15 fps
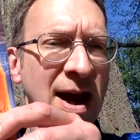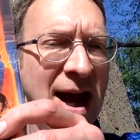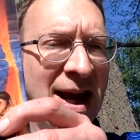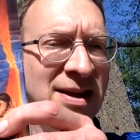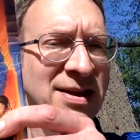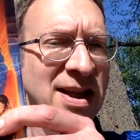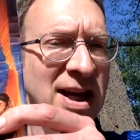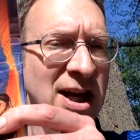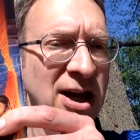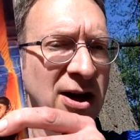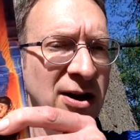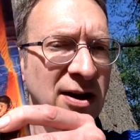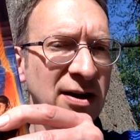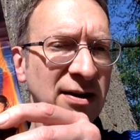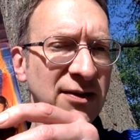as the
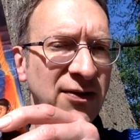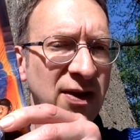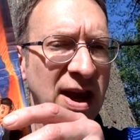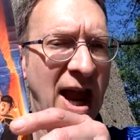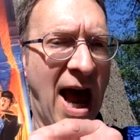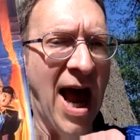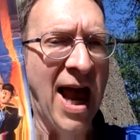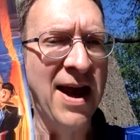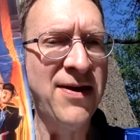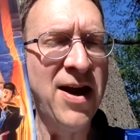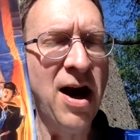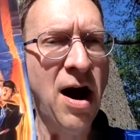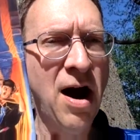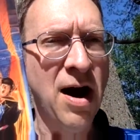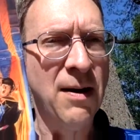ear, the eye, and
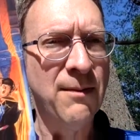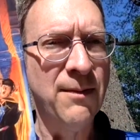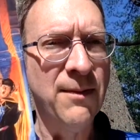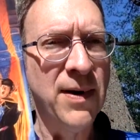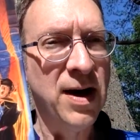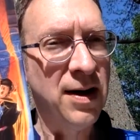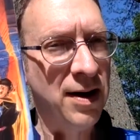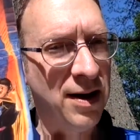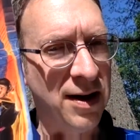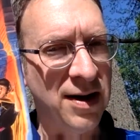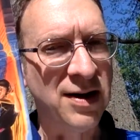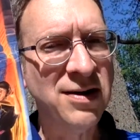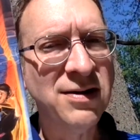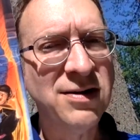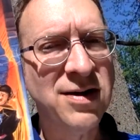the arm
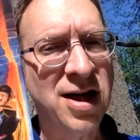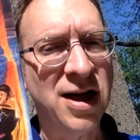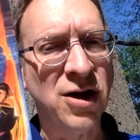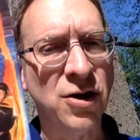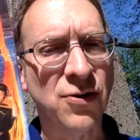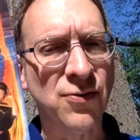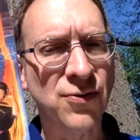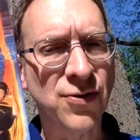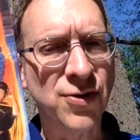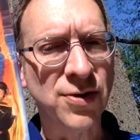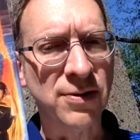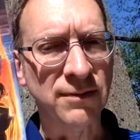continues.